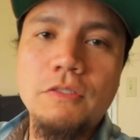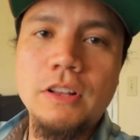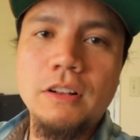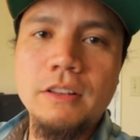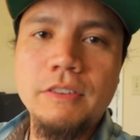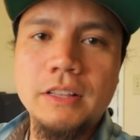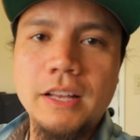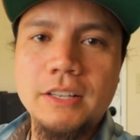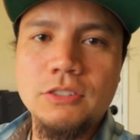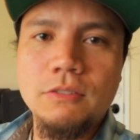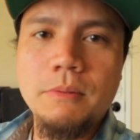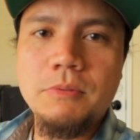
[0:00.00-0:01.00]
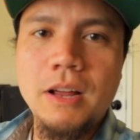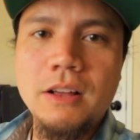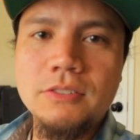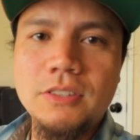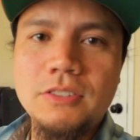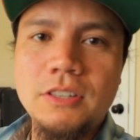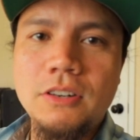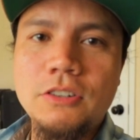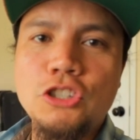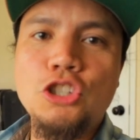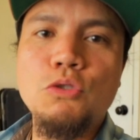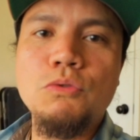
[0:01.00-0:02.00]
over there at Living Legends Reptiles this year,
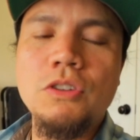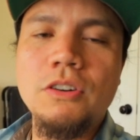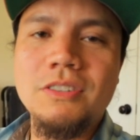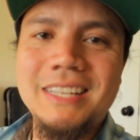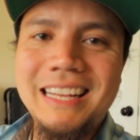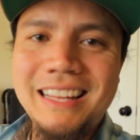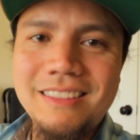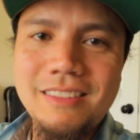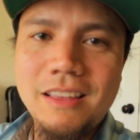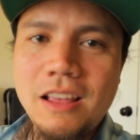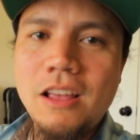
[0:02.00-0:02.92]
June 13th.